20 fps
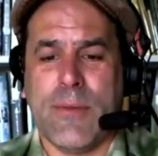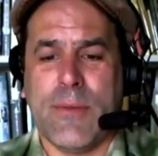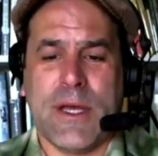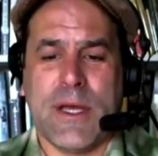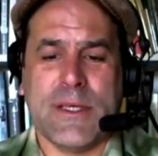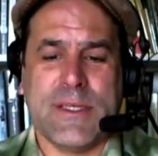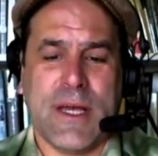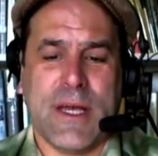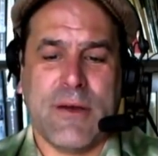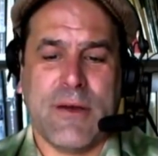
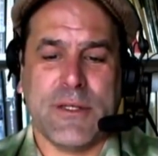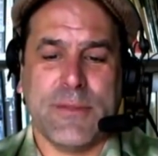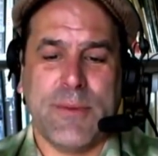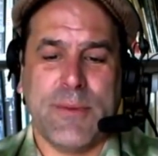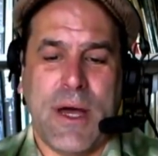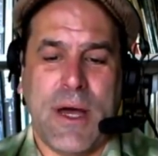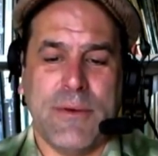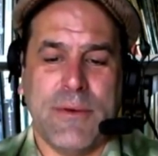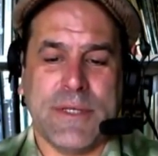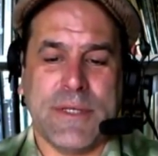because the Echo
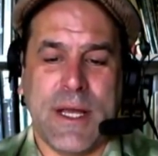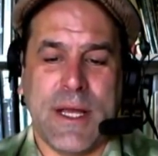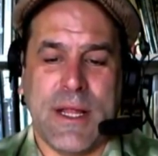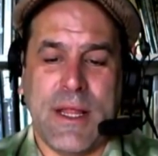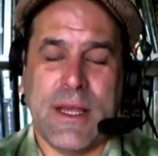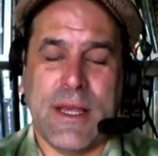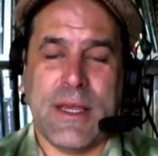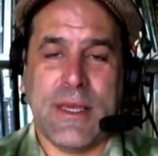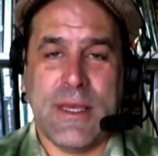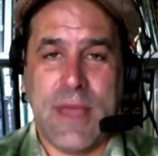Spot was kind
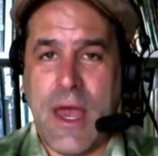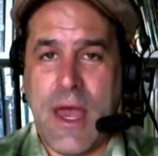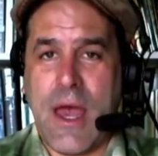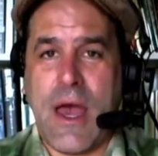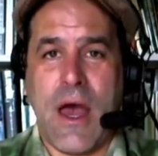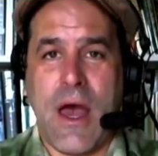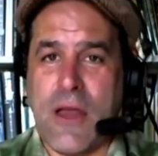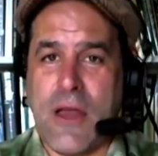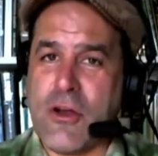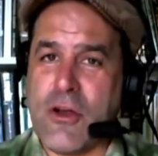of like,
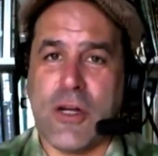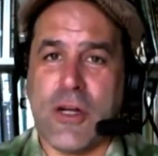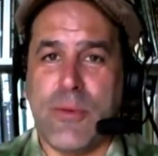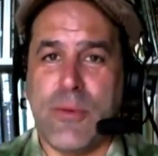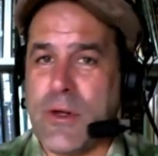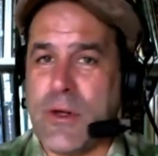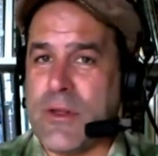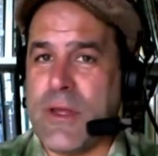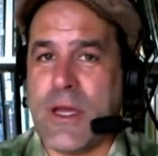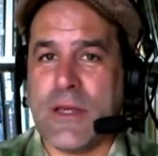yeah, you're going to
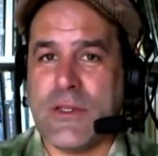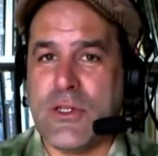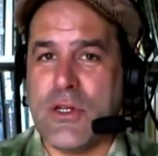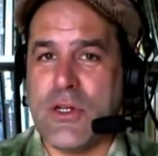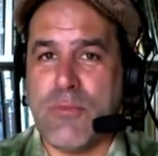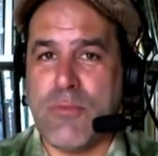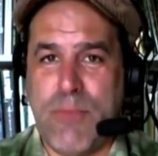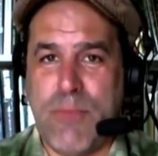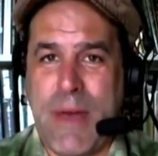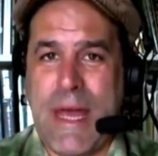put it next
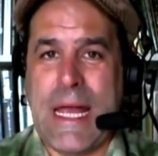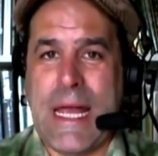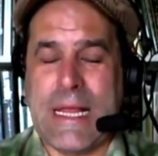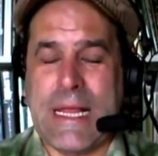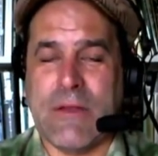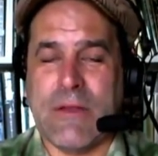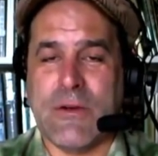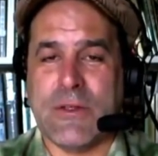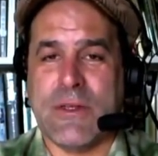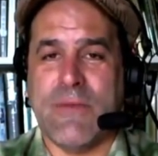to your
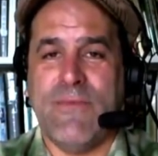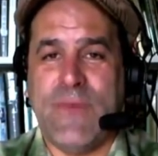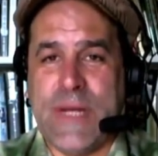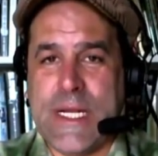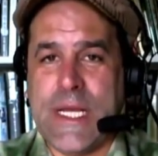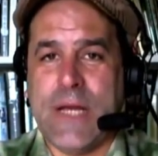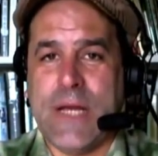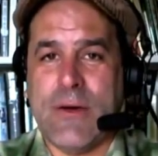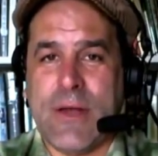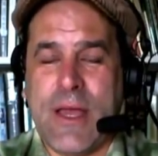bed, and there's a
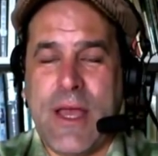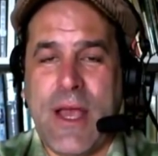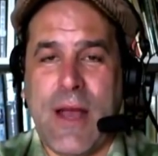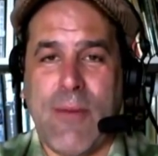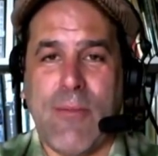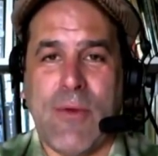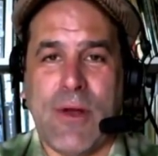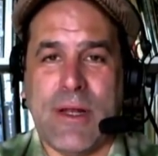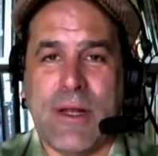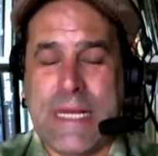video
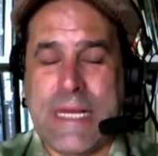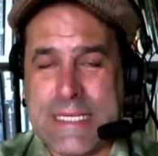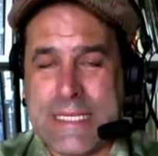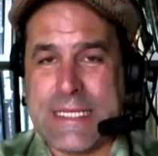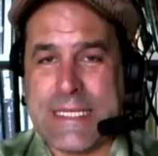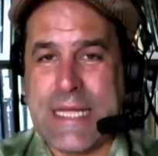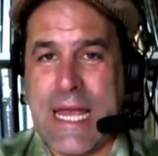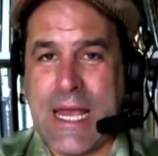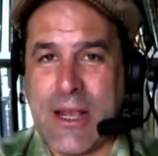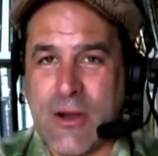camera, and
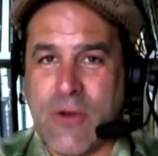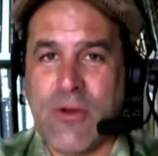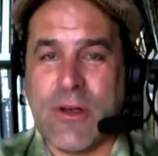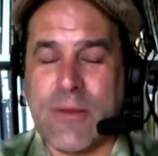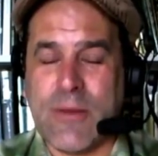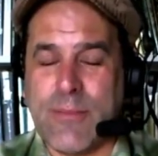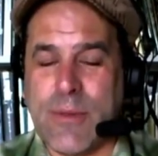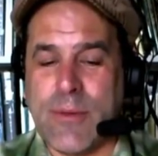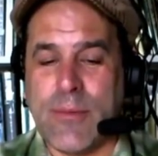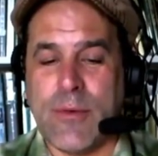isn't that
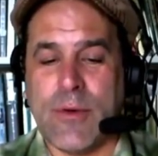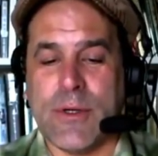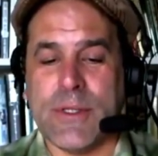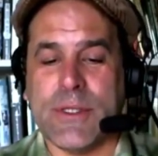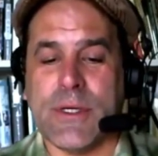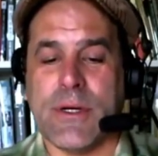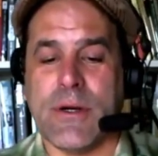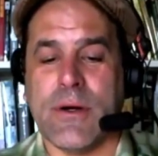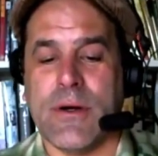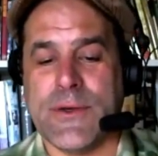creepy, boys
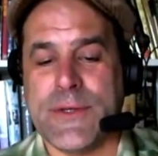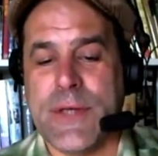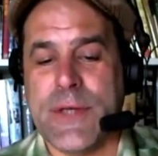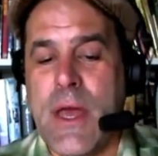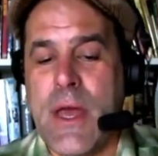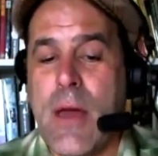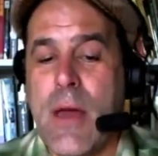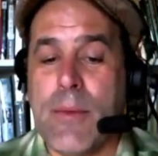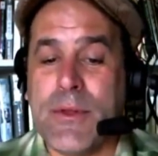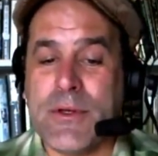and girls?
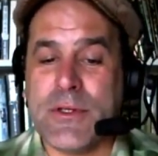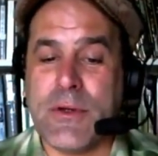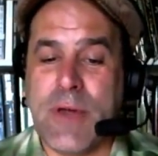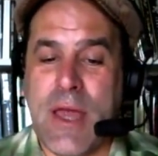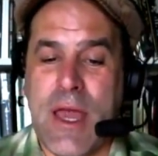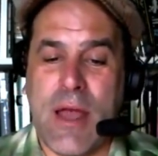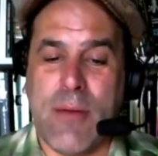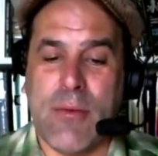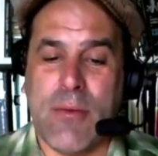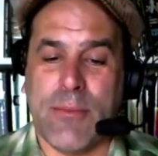But there's no
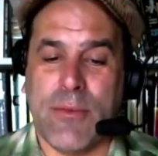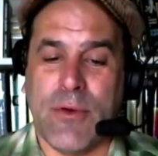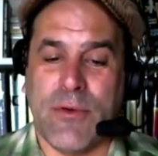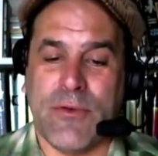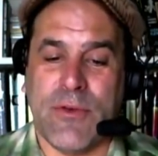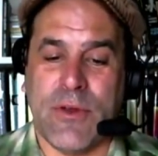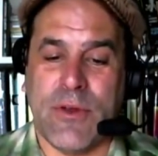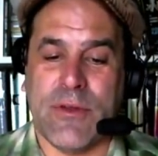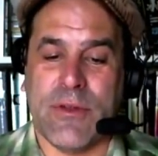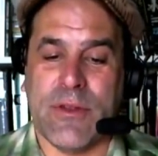camera
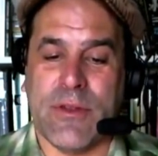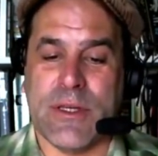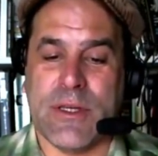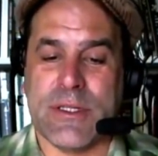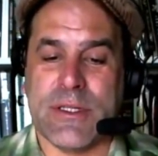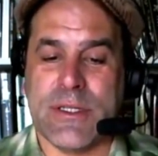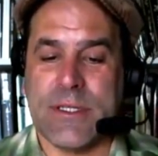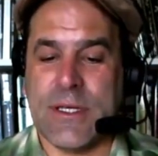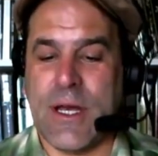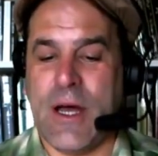built into
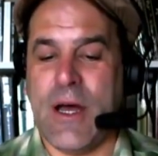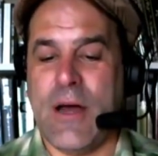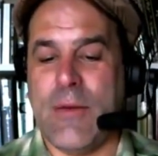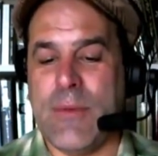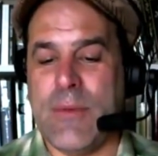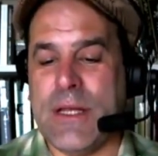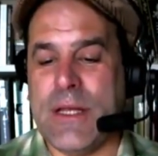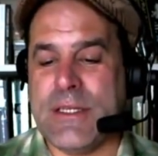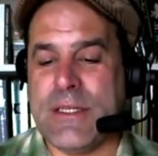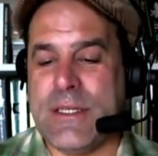this.
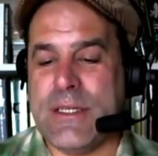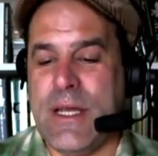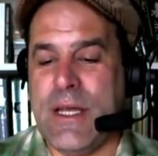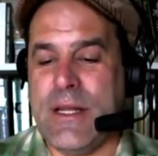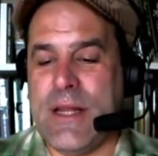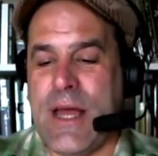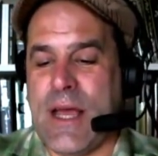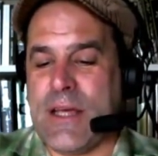It